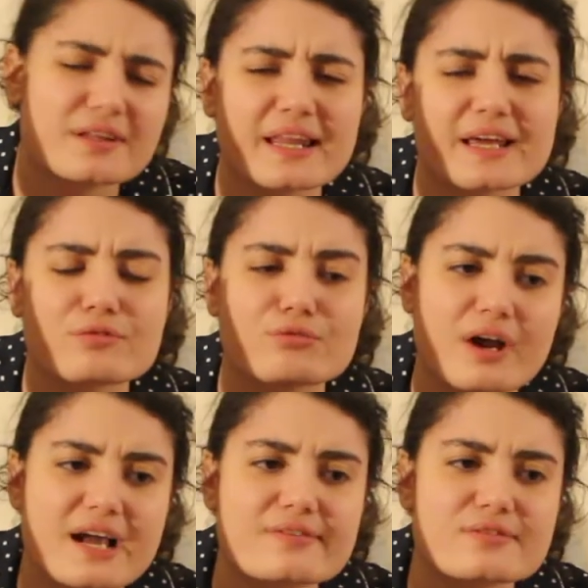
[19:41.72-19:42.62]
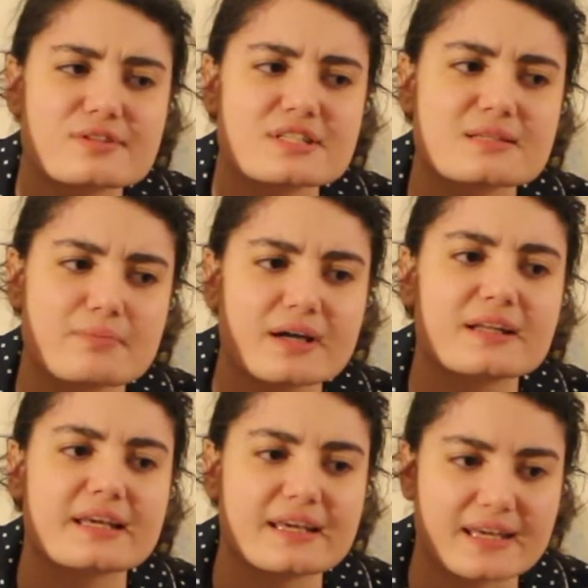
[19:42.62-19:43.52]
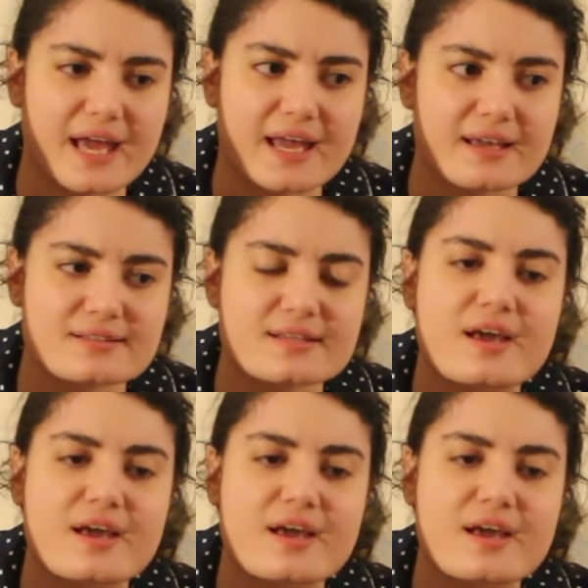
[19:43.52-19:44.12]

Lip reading: like rival smuggling gangs.